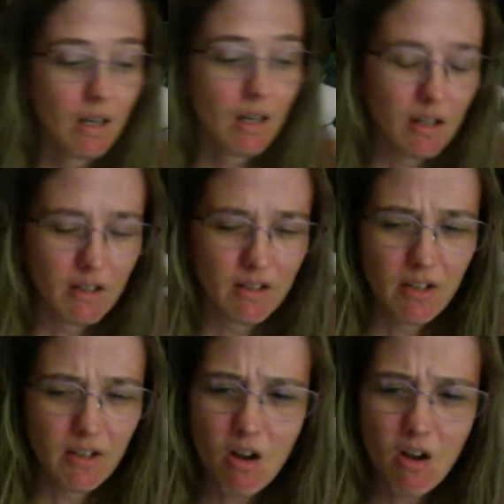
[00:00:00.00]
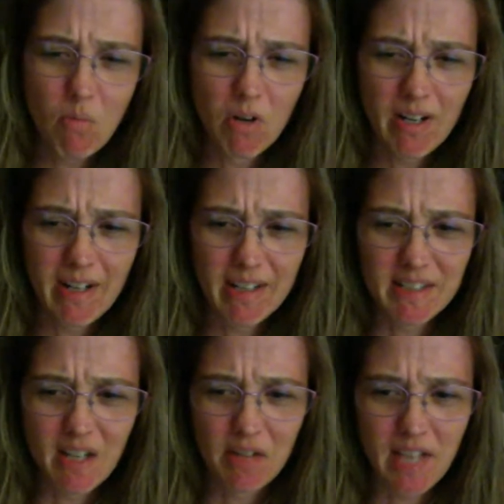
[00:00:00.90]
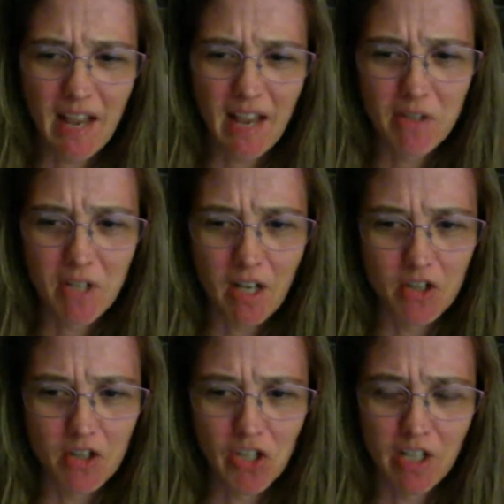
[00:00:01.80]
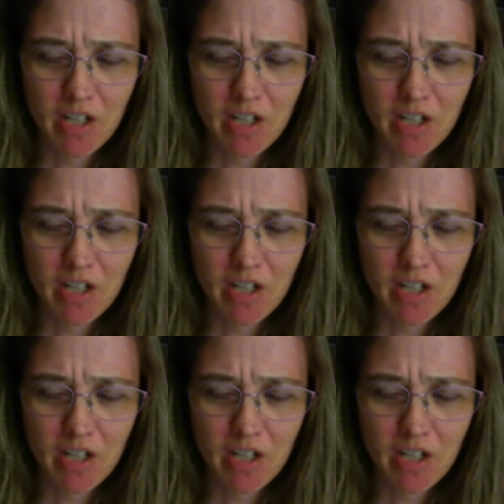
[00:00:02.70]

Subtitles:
No, more like self-sabotaging.